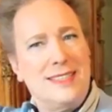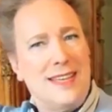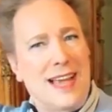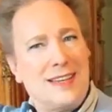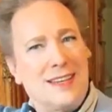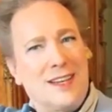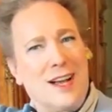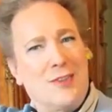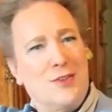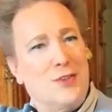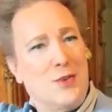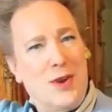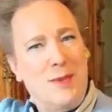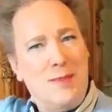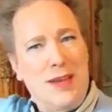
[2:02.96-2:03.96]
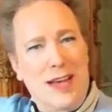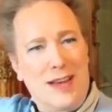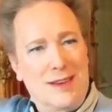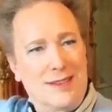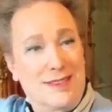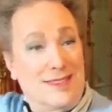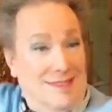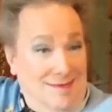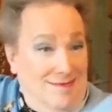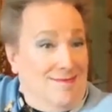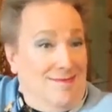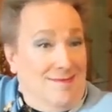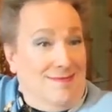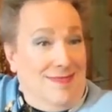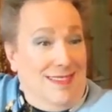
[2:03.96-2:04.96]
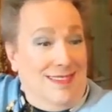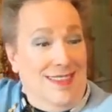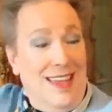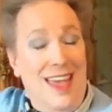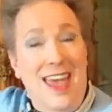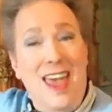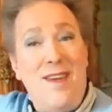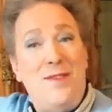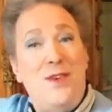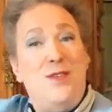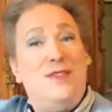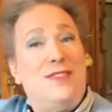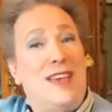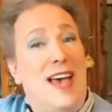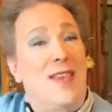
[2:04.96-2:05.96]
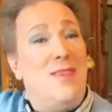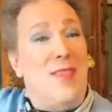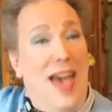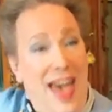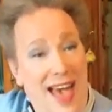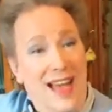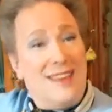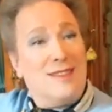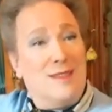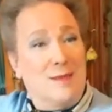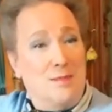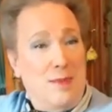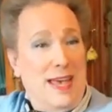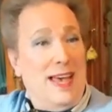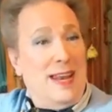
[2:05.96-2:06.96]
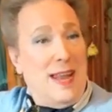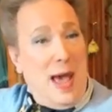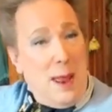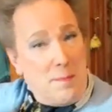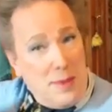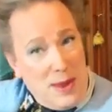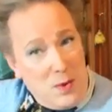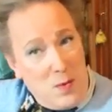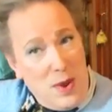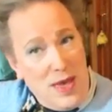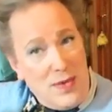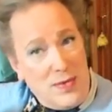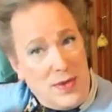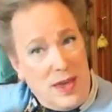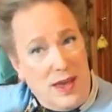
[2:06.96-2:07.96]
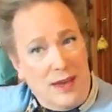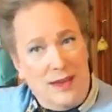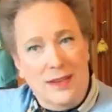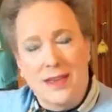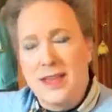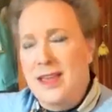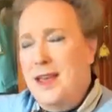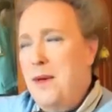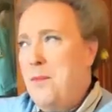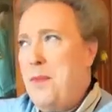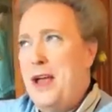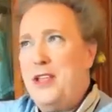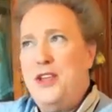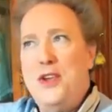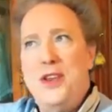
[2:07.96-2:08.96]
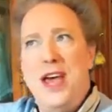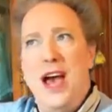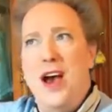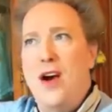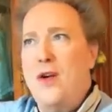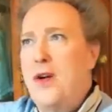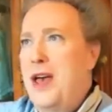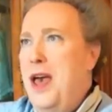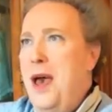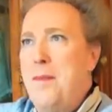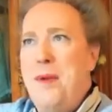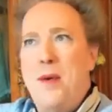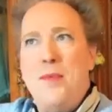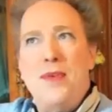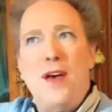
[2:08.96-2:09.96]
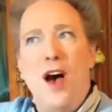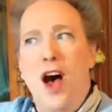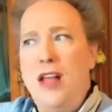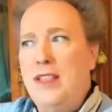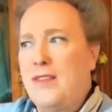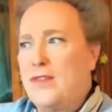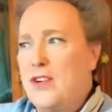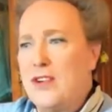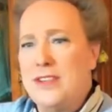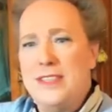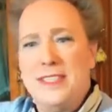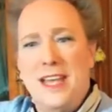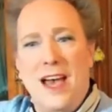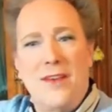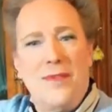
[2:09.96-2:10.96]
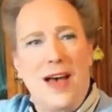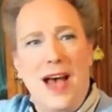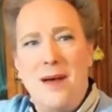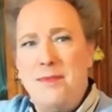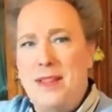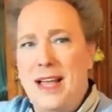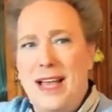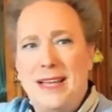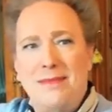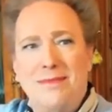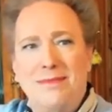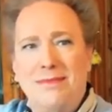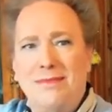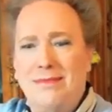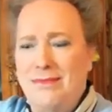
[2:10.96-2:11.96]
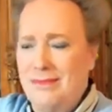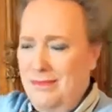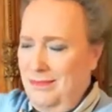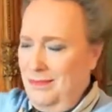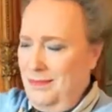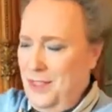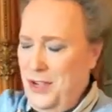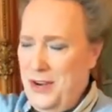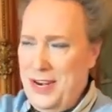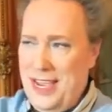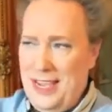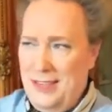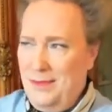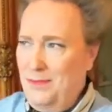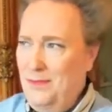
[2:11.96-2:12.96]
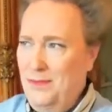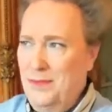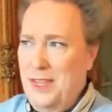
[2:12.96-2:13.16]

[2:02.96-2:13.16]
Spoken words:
Technicolor dream coats. If you said that, Ben, I'd be with you. But, you know, but with all of your stuff, I'm like, you know,